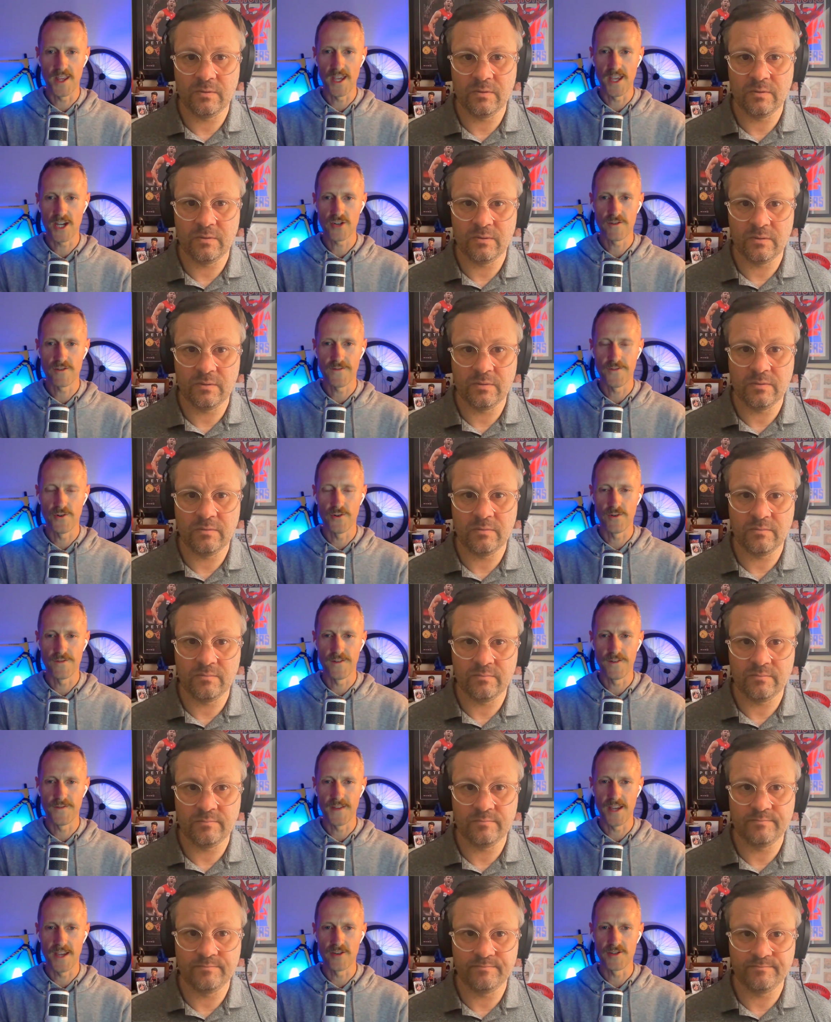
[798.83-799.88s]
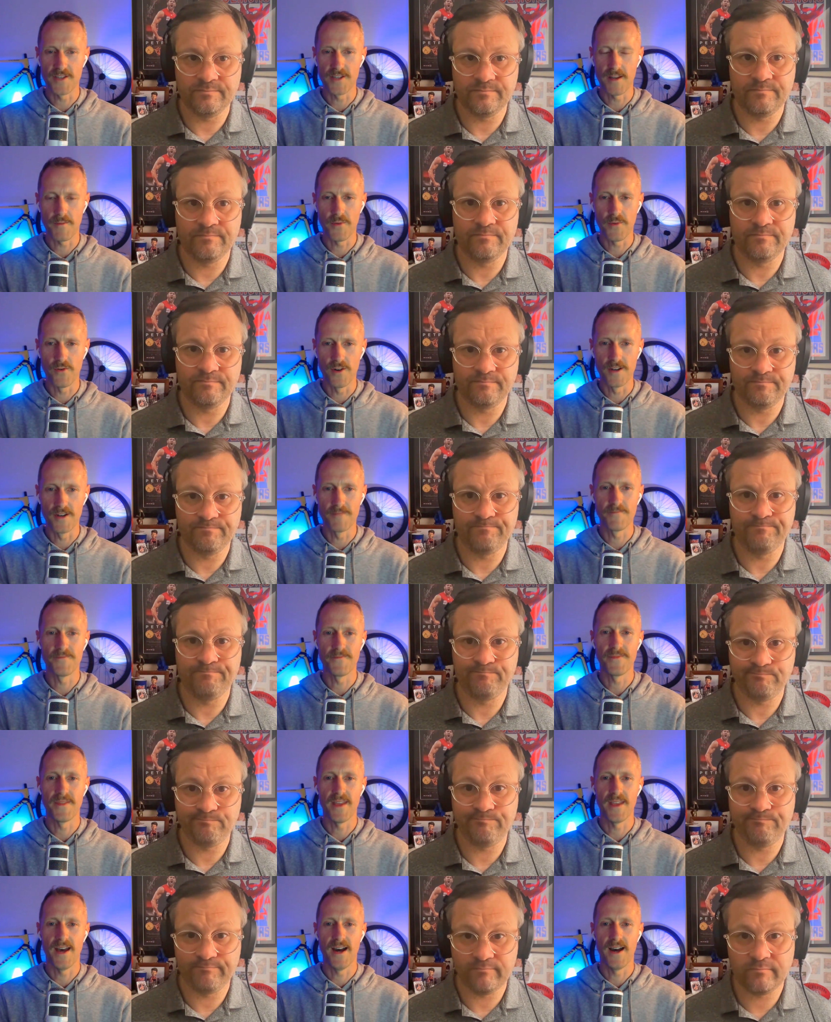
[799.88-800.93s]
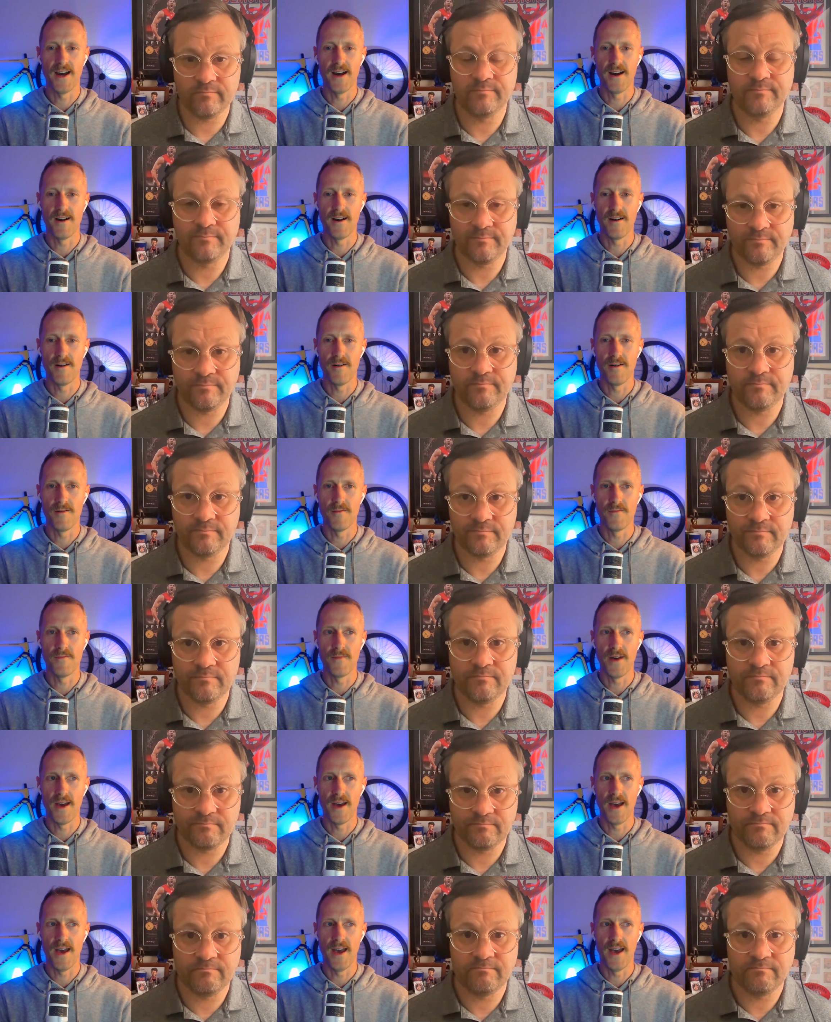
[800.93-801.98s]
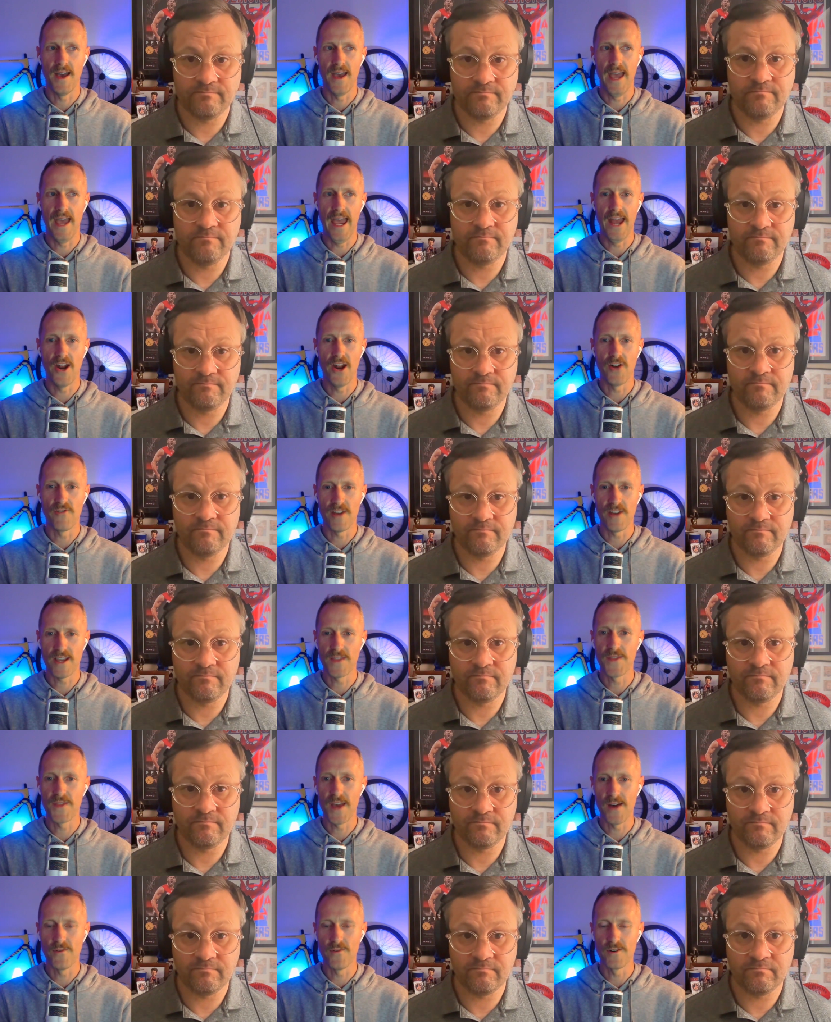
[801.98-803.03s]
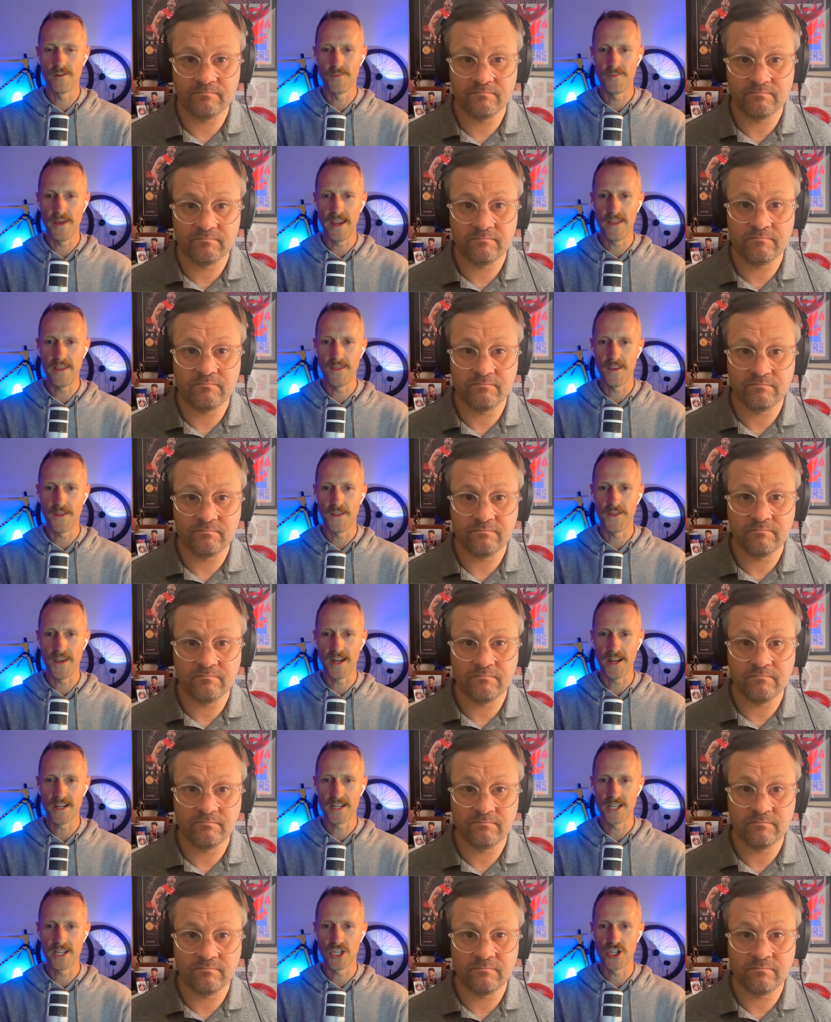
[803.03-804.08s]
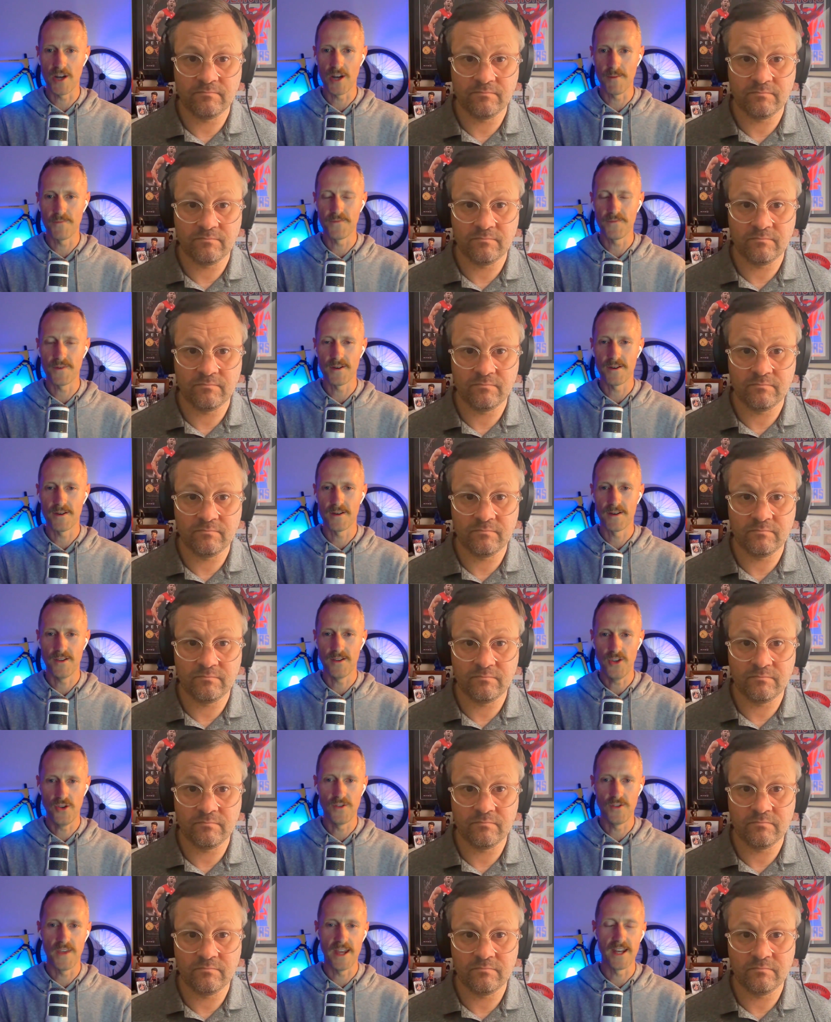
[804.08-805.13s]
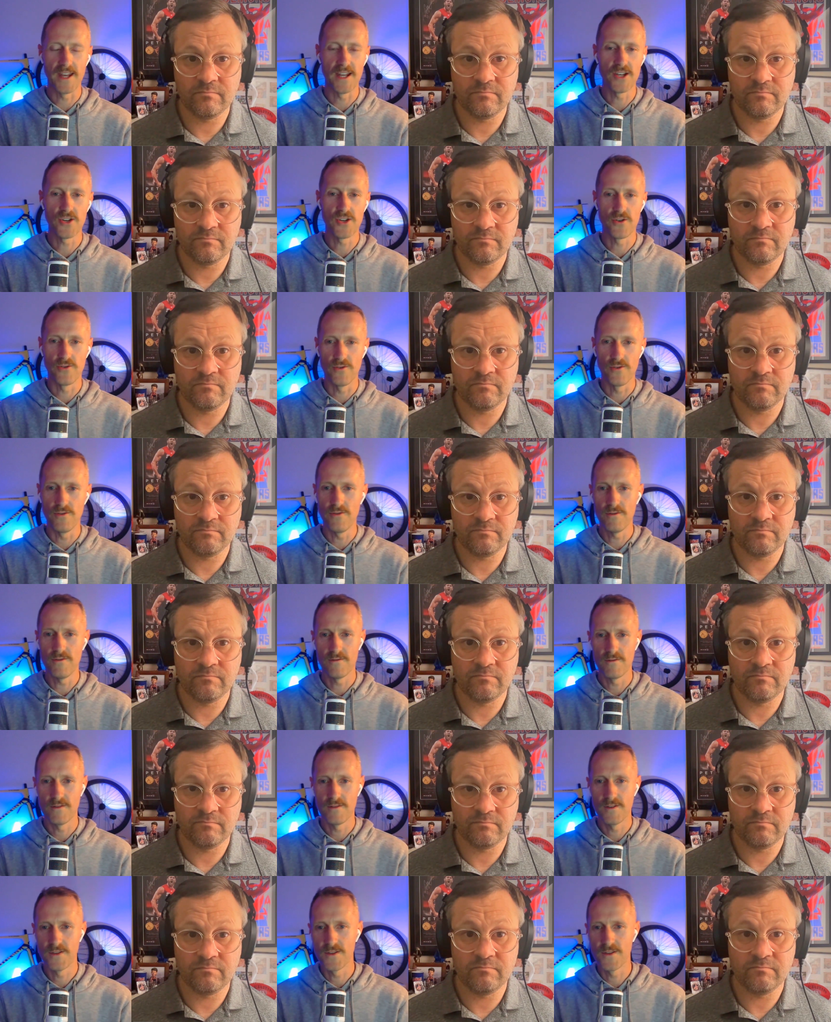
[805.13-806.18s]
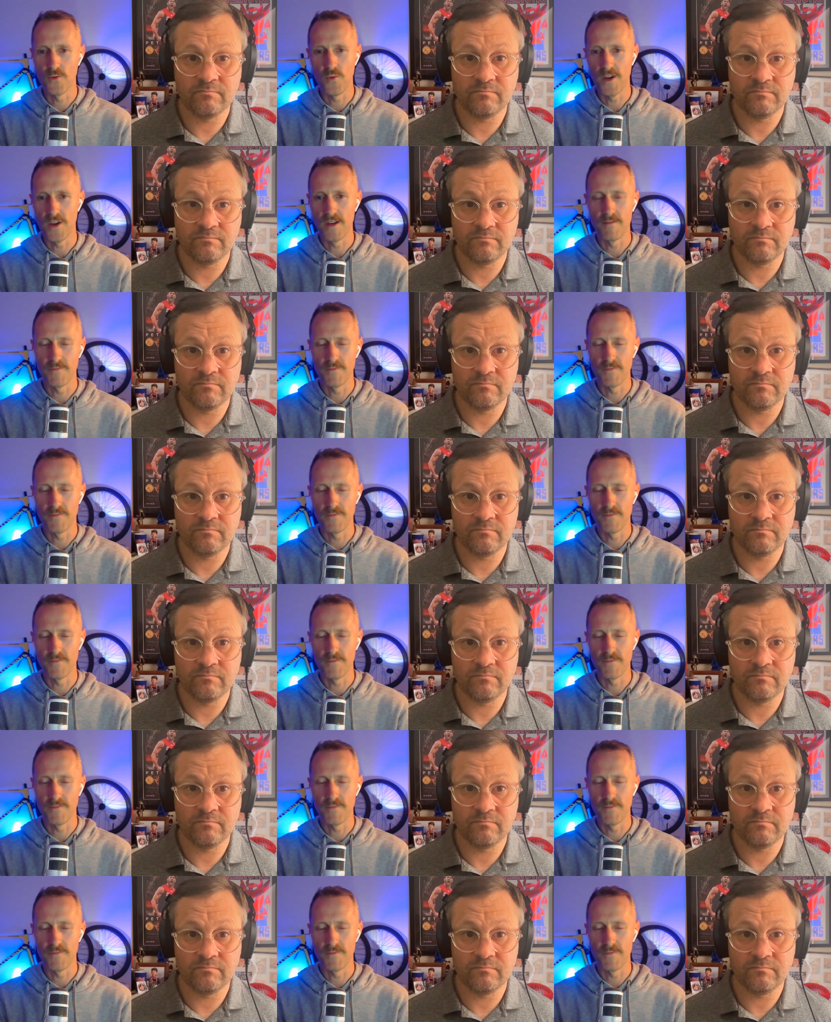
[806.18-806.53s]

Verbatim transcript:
Speaker 1: extra forward fifty inches at that point. Um, and I reckon that would have been the thing to jump you then into the win.